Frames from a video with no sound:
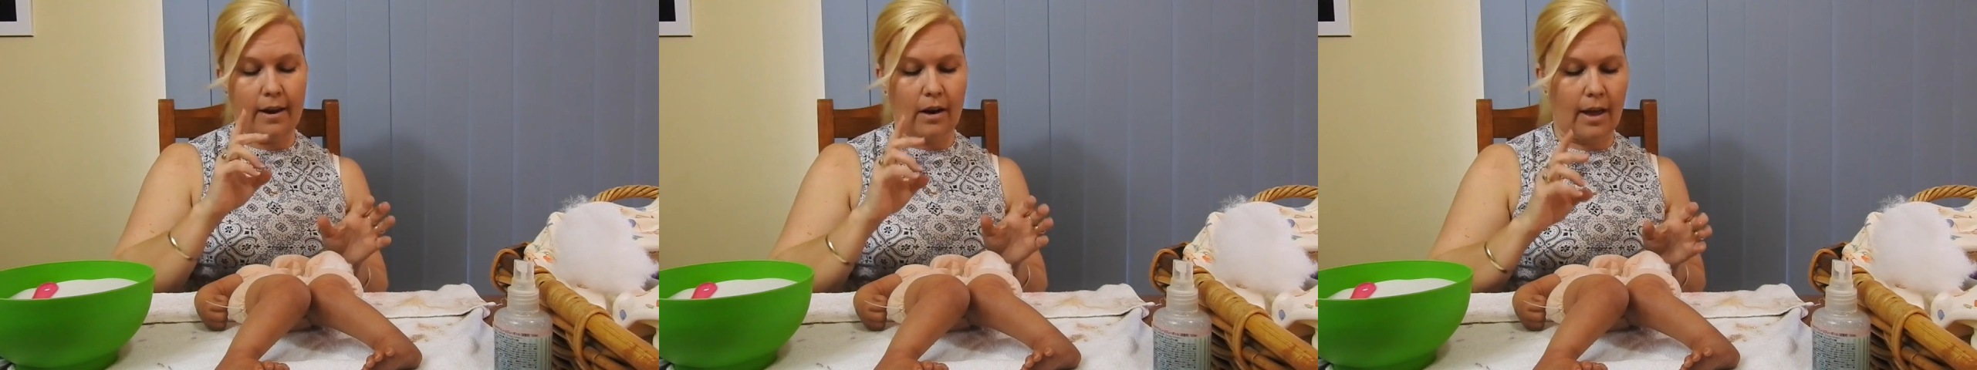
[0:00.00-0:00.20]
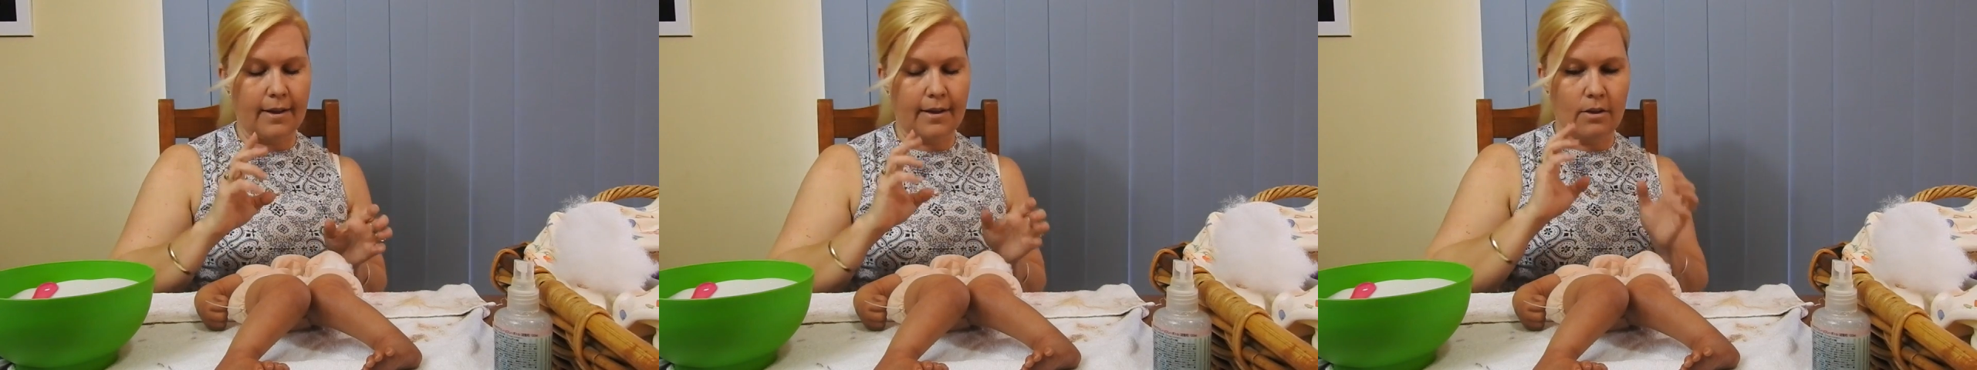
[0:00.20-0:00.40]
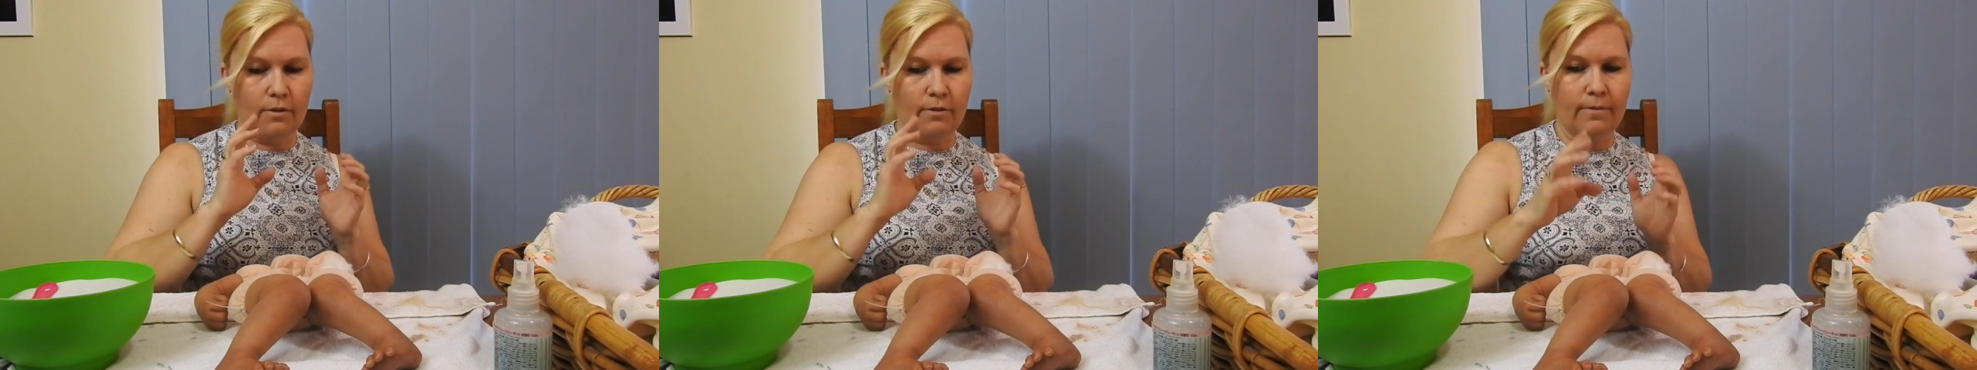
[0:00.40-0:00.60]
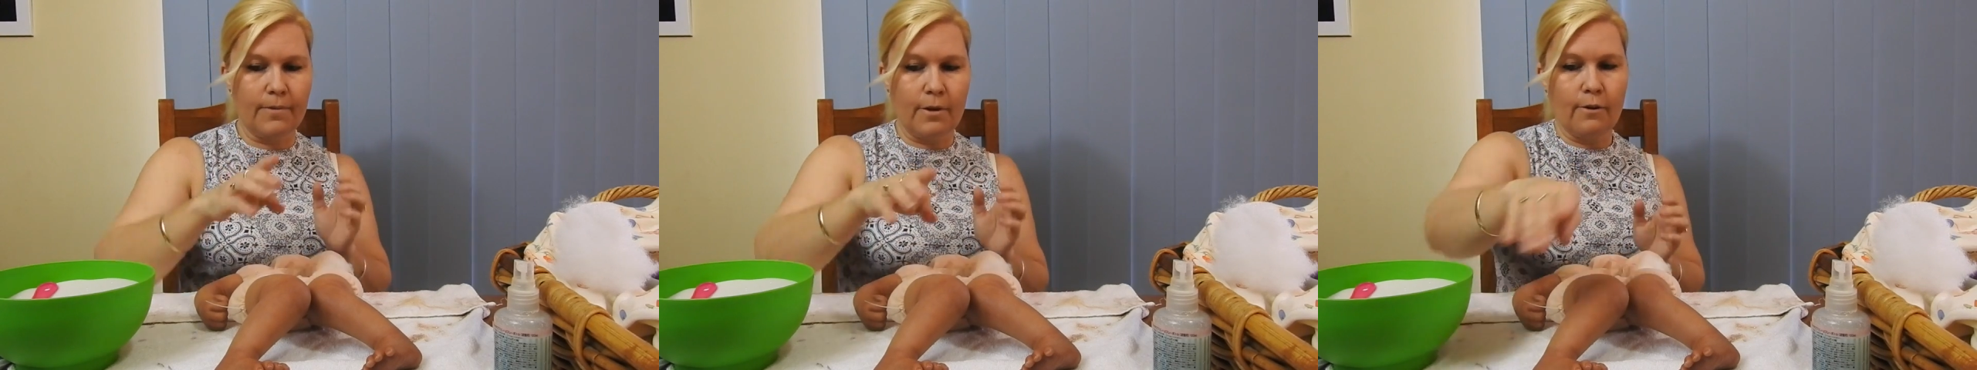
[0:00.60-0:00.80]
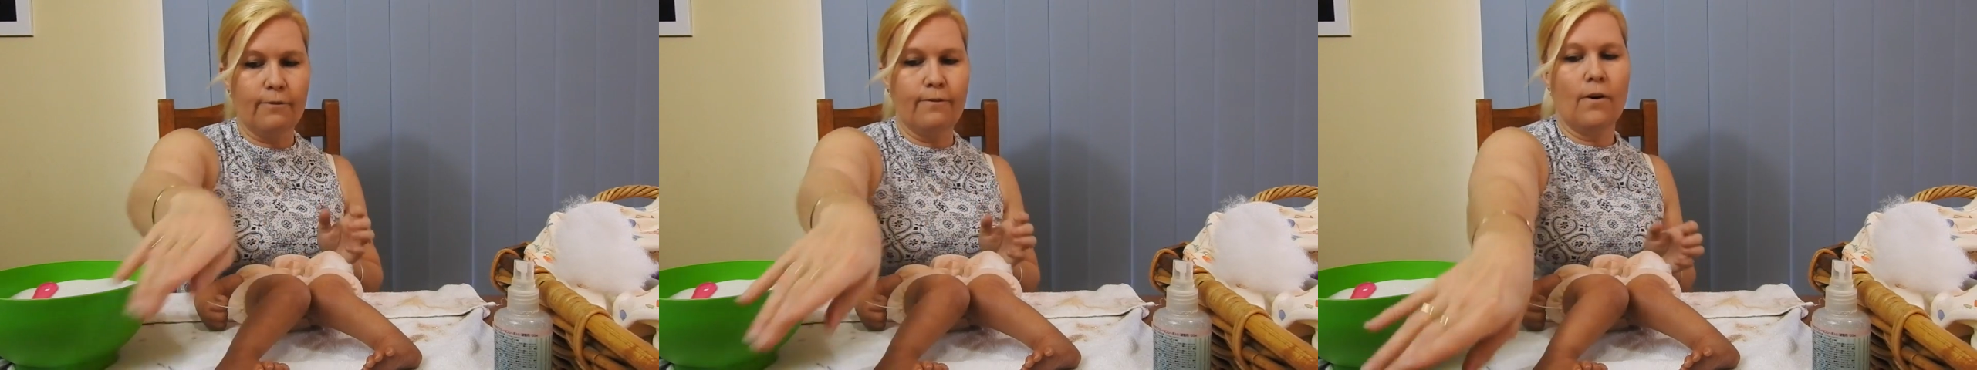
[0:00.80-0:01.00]
Like
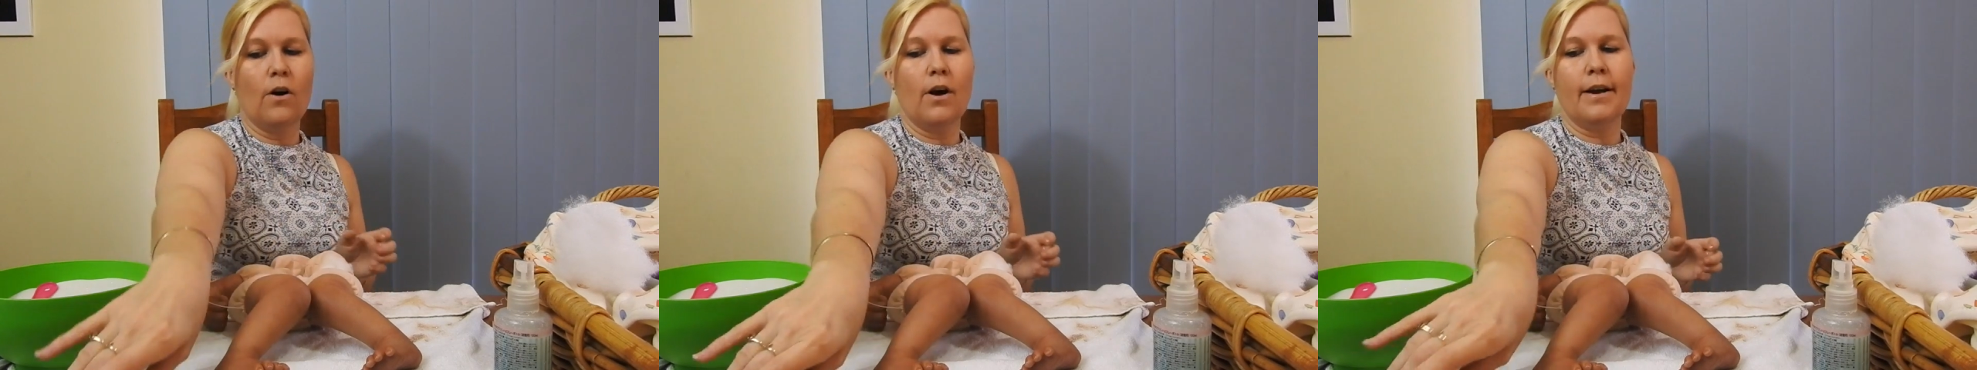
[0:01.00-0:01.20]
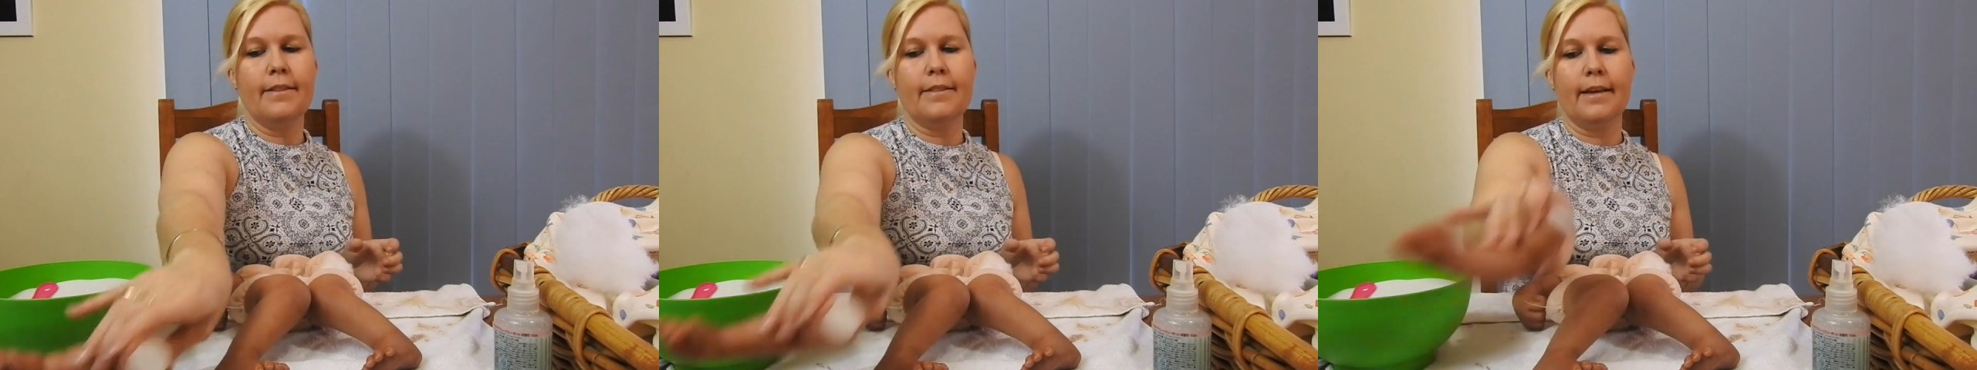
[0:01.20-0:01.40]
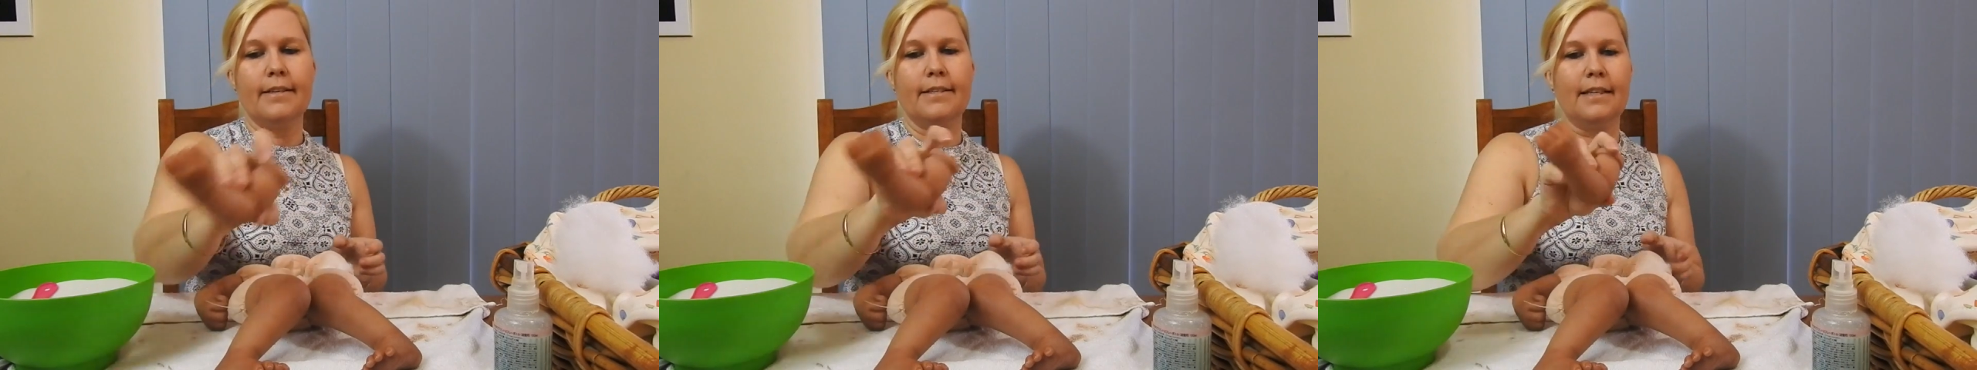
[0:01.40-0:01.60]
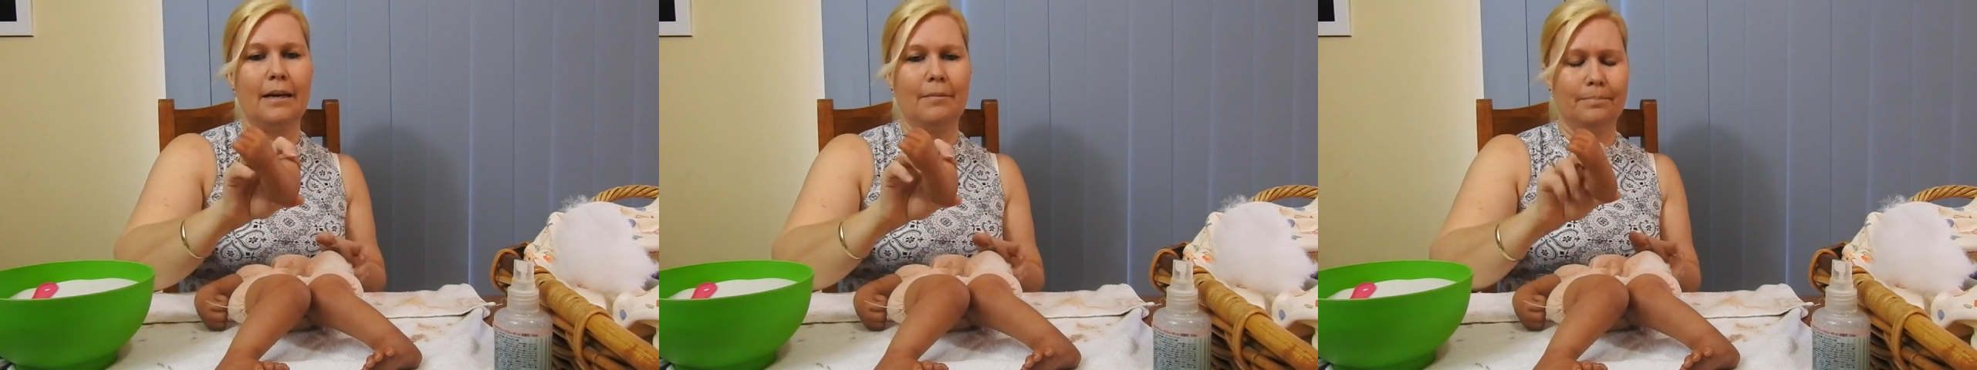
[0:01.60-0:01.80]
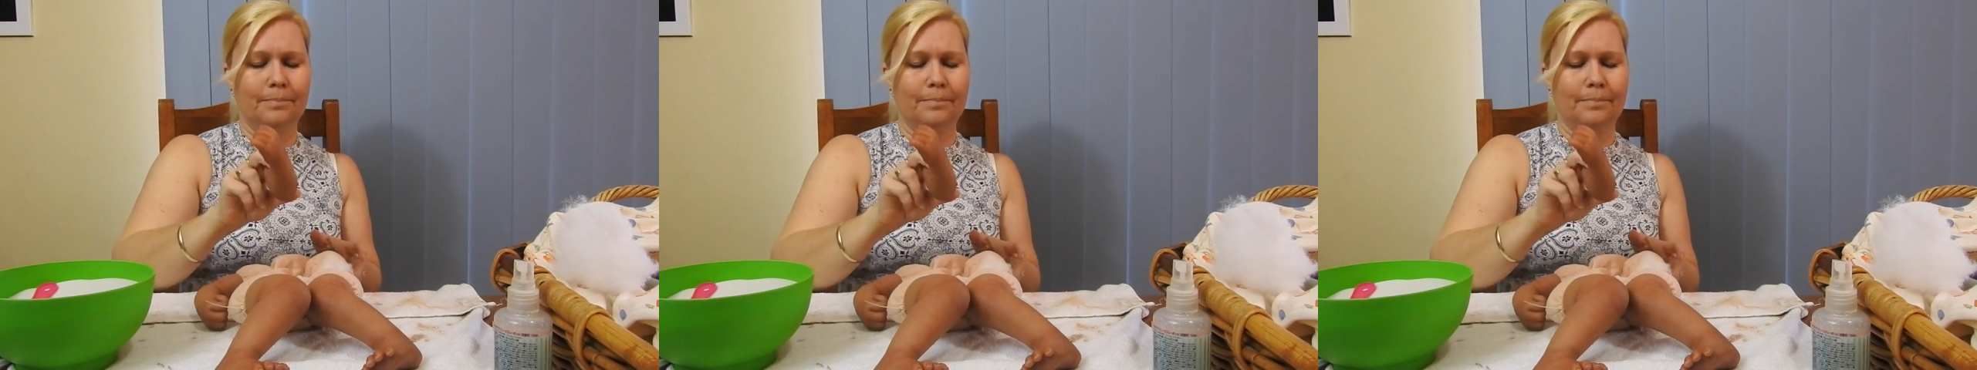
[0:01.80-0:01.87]
you'll find that